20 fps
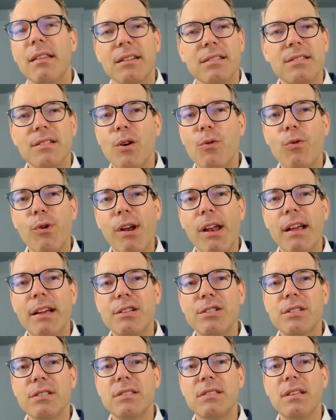There's no
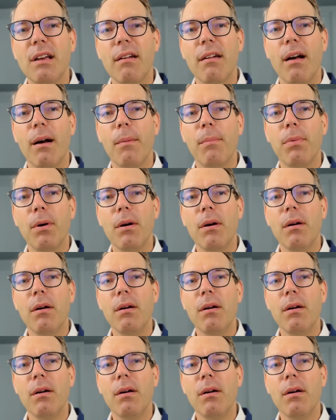relation set up.